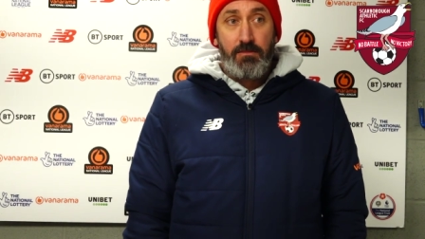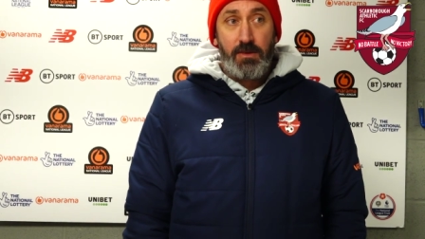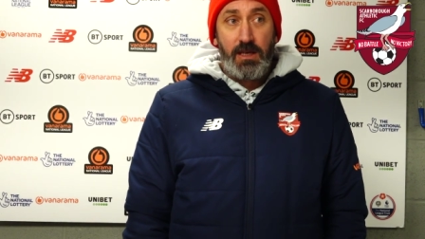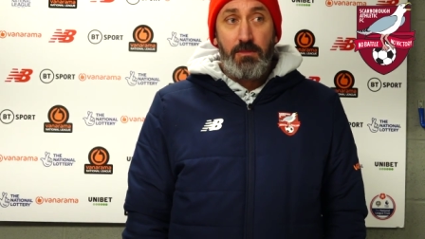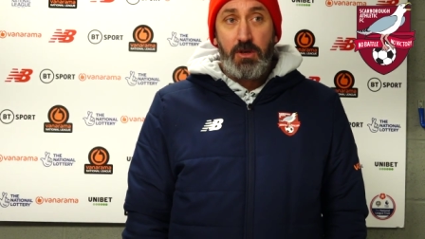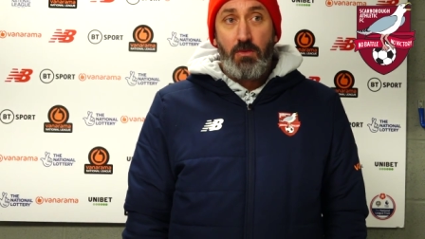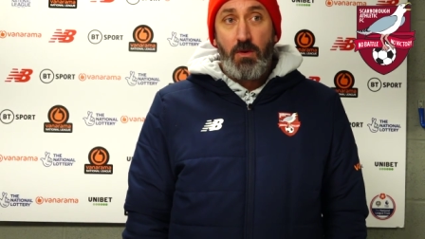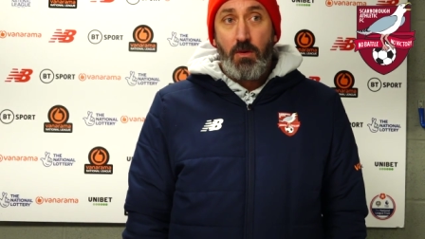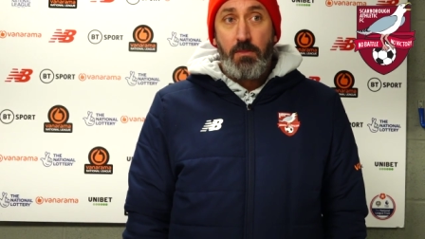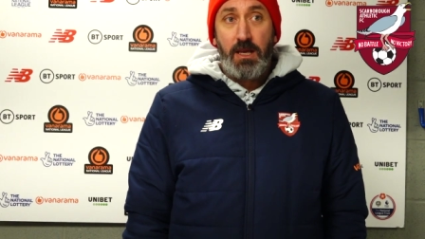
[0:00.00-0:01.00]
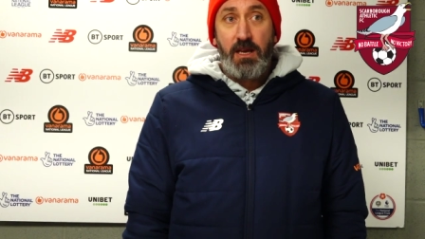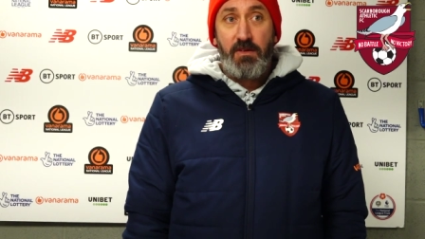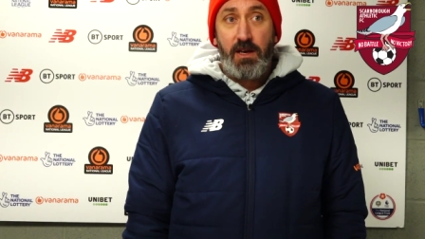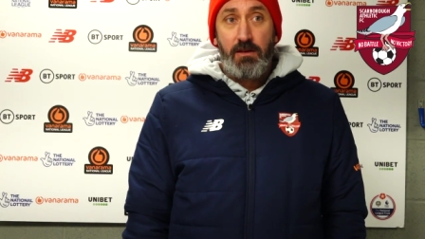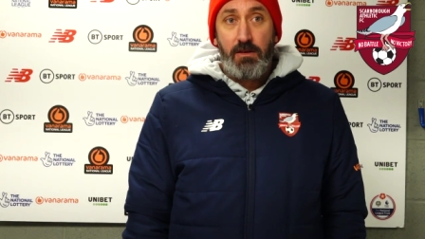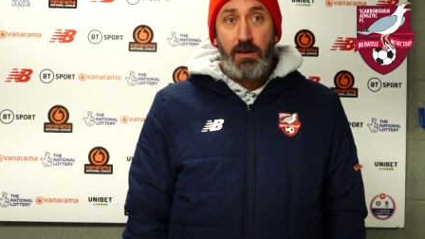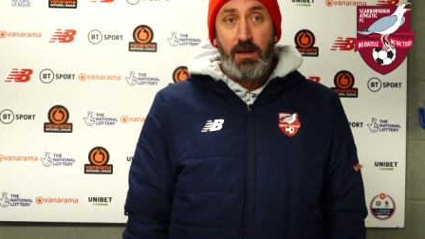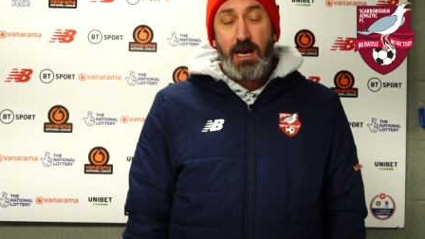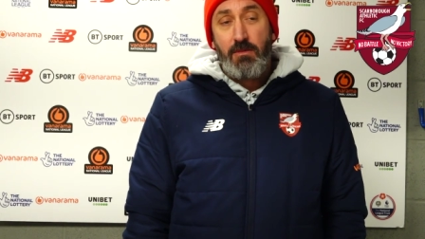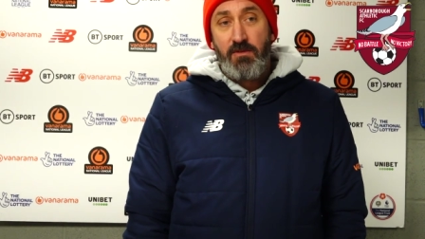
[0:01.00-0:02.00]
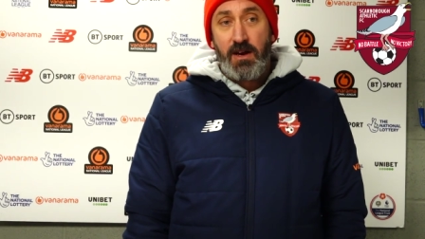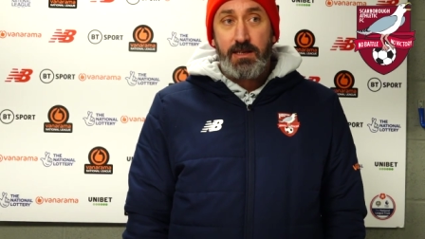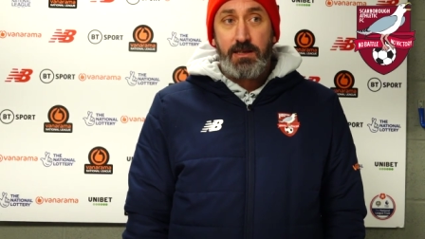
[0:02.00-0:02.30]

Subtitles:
keep doing what we believe in. Yeah, we've had